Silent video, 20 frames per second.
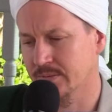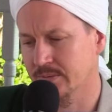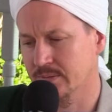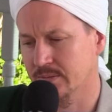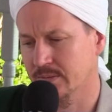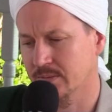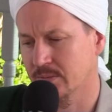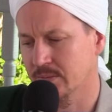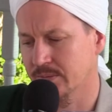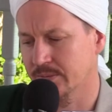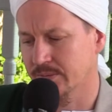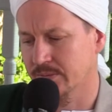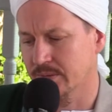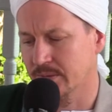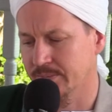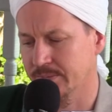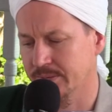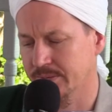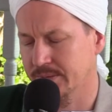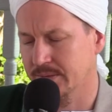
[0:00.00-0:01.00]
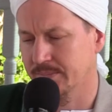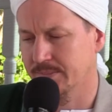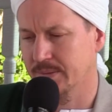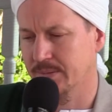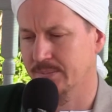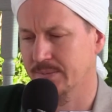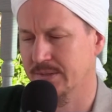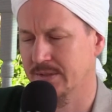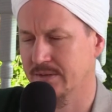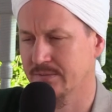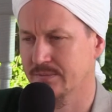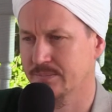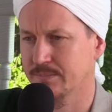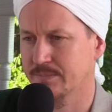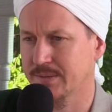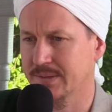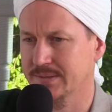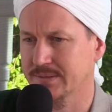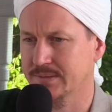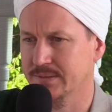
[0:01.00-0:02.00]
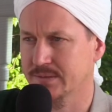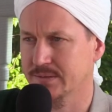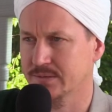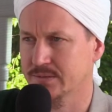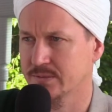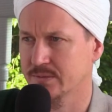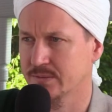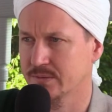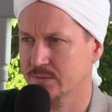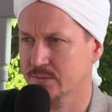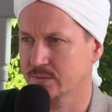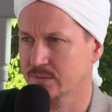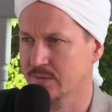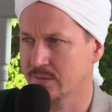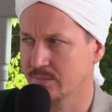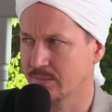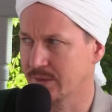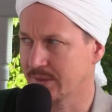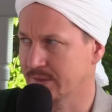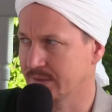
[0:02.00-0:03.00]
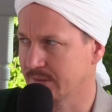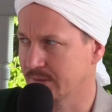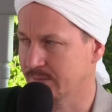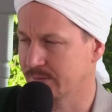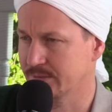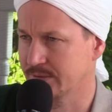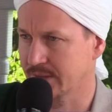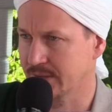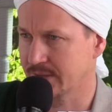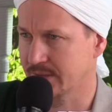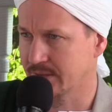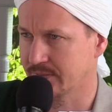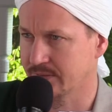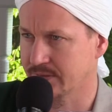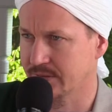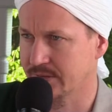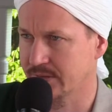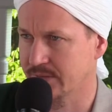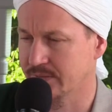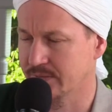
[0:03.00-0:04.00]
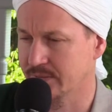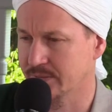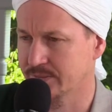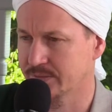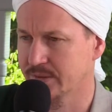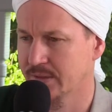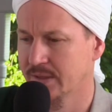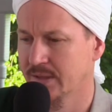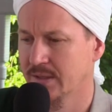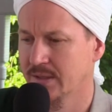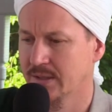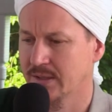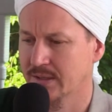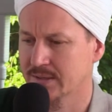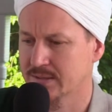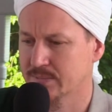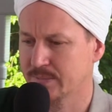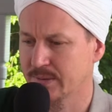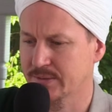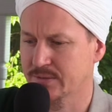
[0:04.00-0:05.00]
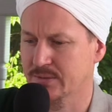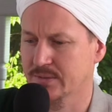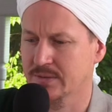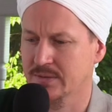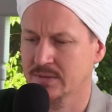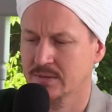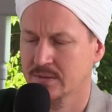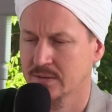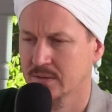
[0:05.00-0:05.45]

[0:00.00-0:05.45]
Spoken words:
according to our ability, but we give precedence to the sunnah mu'akkada. We try to never to leave those, especially